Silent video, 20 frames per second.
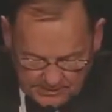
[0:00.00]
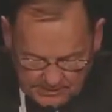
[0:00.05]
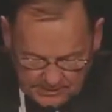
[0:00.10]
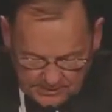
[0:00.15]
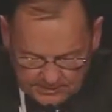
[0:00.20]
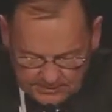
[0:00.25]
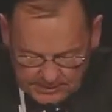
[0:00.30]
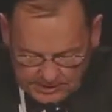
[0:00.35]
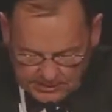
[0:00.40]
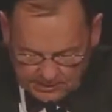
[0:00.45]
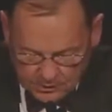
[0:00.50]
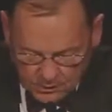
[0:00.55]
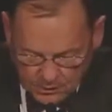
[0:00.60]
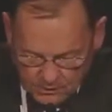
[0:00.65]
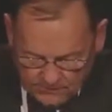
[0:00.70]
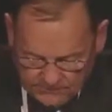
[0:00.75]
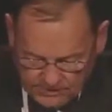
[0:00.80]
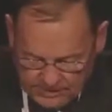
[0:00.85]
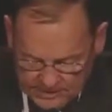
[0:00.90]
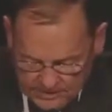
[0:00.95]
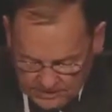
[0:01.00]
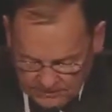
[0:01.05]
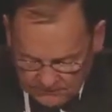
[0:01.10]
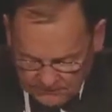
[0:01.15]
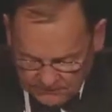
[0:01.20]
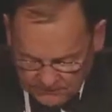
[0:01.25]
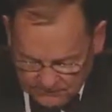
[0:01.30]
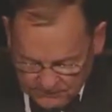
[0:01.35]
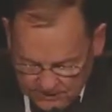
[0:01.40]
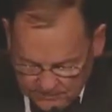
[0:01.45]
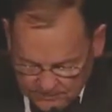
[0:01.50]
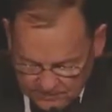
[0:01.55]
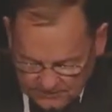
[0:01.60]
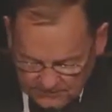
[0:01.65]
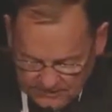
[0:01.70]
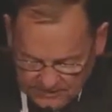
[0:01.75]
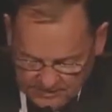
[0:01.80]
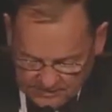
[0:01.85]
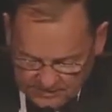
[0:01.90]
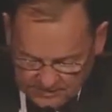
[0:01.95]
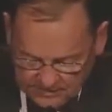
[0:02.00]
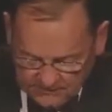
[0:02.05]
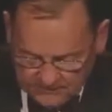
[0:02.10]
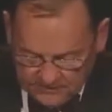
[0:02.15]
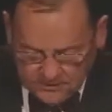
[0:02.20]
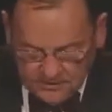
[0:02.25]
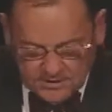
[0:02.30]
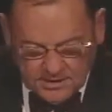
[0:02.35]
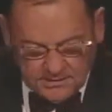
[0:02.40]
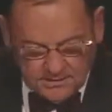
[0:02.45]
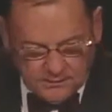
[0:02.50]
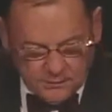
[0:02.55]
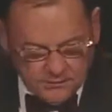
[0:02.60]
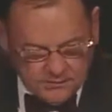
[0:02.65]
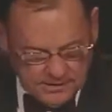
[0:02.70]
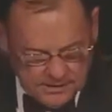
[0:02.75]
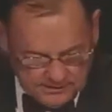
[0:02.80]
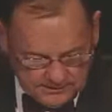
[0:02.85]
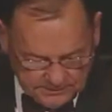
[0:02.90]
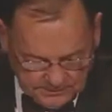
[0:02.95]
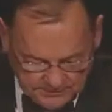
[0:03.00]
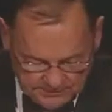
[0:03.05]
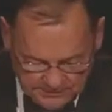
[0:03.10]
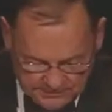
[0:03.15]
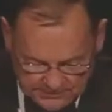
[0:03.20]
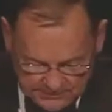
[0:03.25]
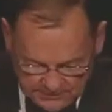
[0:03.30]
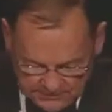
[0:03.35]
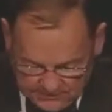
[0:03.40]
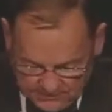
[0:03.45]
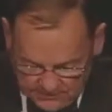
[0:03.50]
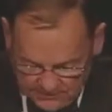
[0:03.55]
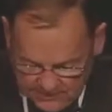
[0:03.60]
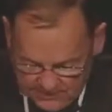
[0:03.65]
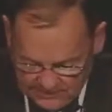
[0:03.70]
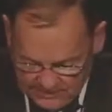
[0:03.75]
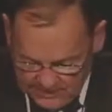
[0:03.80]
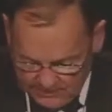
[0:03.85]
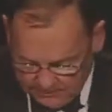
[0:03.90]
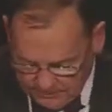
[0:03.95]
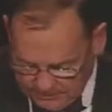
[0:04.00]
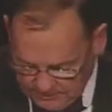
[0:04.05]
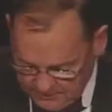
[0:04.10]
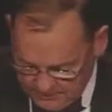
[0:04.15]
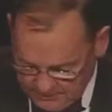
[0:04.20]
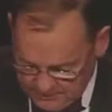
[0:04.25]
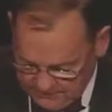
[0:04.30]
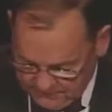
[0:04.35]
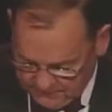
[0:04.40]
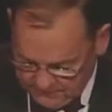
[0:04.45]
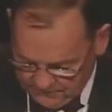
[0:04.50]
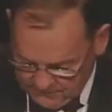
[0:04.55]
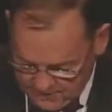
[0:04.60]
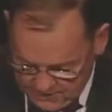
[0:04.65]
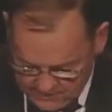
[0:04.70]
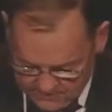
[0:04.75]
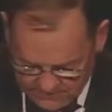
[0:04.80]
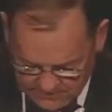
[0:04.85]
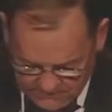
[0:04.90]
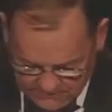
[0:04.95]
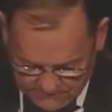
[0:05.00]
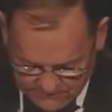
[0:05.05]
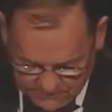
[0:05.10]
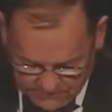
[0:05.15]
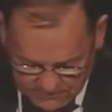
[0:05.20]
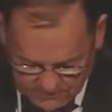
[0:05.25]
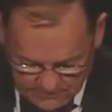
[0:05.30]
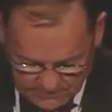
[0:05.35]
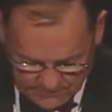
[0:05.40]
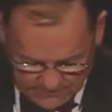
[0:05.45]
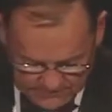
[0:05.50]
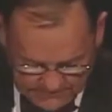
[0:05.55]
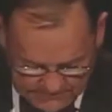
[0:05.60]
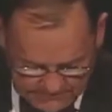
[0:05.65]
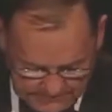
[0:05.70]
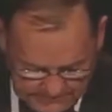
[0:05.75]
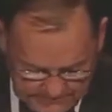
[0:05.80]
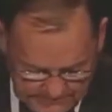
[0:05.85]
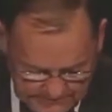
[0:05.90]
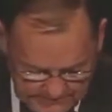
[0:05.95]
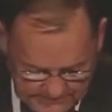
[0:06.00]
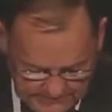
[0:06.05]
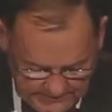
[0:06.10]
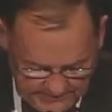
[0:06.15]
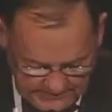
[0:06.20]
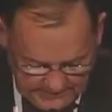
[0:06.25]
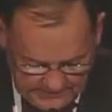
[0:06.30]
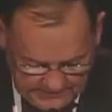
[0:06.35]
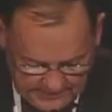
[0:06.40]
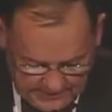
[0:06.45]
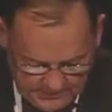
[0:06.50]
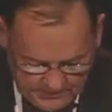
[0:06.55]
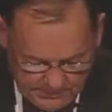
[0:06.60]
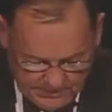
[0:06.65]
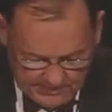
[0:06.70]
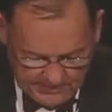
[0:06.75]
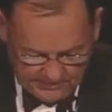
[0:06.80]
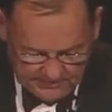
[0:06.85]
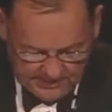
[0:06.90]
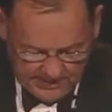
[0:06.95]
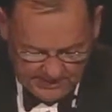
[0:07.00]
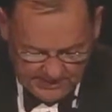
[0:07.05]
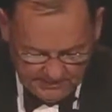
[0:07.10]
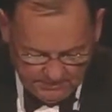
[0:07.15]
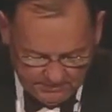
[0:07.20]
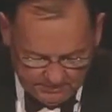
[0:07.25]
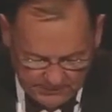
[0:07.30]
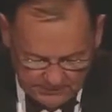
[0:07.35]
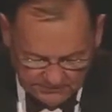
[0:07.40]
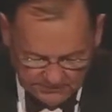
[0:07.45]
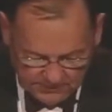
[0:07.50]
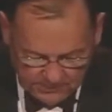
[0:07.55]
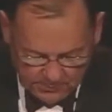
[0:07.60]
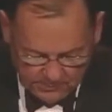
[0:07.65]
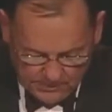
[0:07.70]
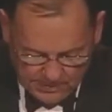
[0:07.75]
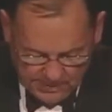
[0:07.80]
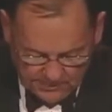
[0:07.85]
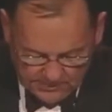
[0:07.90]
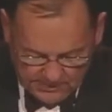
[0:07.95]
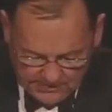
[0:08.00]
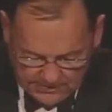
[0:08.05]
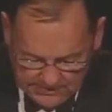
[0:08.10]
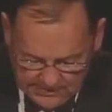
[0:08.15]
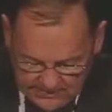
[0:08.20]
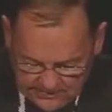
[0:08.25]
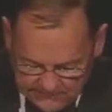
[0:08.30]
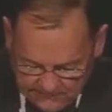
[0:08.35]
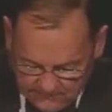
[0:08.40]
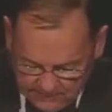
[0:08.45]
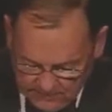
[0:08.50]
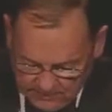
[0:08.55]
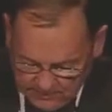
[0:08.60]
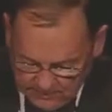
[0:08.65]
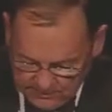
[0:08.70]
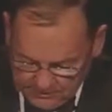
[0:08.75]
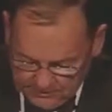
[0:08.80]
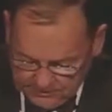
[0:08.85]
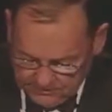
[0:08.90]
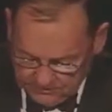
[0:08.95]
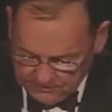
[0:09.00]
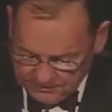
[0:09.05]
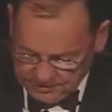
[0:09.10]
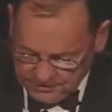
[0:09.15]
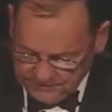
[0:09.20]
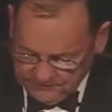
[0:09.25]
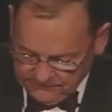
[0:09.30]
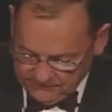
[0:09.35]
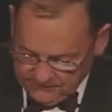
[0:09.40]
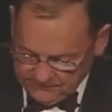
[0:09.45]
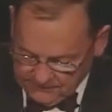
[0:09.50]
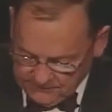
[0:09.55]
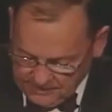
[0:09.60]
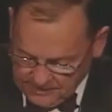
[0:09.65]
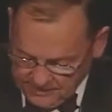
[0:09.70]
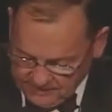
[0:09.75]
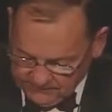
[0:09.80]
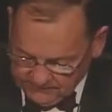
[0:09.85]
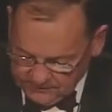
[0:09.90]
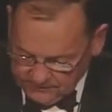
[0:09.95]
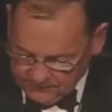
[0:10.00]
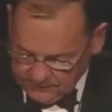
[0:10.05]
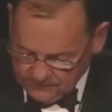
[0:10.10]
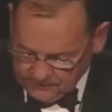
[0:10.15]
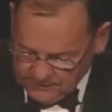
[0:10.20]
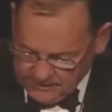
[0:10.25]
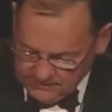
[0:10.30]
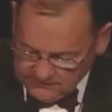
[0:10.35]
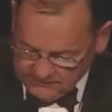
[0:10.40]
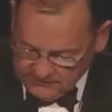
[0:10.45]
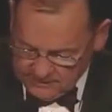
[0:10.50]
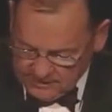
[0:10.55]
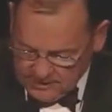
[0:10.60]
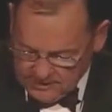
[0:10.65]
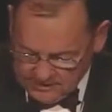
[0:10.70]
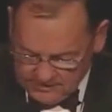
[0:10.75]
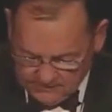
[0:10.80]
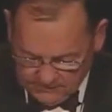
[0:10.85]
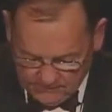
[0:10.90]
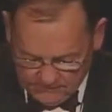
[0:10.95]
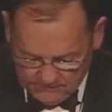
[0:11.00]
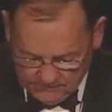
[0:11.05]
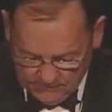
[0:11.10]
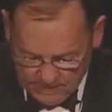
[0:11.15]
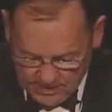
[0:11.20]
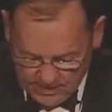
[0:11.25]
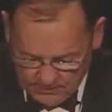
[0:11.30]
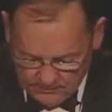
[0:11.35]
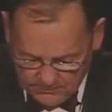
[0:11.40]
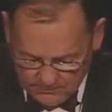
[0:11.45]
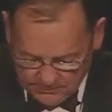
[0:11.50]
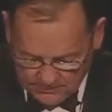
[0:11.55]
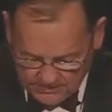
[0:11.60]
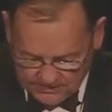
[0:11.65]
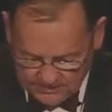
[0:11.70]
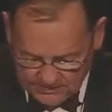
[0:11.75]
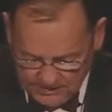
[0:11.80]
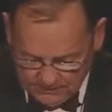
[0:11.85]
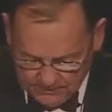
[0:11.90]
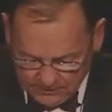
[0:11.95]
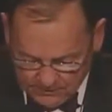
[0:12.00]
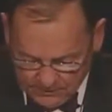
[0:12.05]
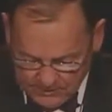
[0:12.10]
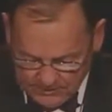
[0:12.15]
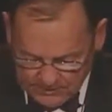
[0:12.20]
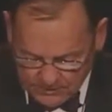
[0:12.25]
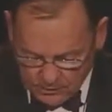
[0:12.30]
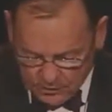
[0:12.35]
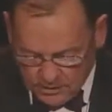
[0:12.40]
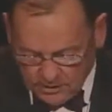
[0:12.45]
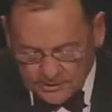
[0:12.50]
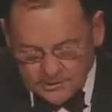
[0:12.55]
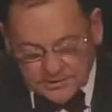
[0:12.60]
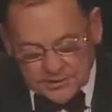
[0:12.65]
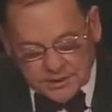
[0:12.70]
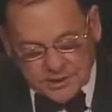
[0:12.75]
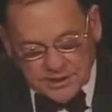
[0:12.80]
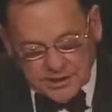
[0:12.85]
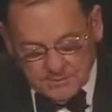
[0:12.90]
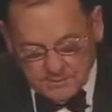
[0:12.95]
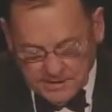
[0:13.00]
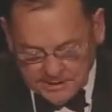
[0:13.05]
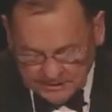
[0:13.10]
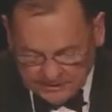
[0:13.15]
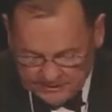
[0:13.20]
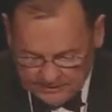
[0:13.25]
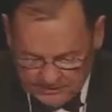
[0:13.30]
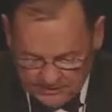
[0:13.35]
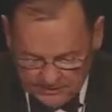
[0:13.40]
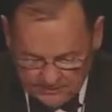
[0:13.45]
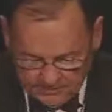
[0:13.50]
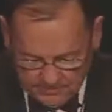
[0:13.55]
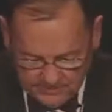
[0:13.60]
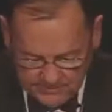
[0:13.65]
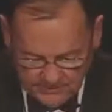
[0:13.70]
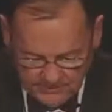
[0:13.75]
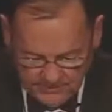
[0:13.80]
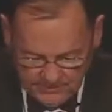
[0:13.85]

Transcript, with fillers: uh, takeover of the House of Representatives in 2006, a lot happier day for Rahm than for me. By the time President Obama asked him to become chief of staff in 2009, Rahm was Democratic caucus chair, making him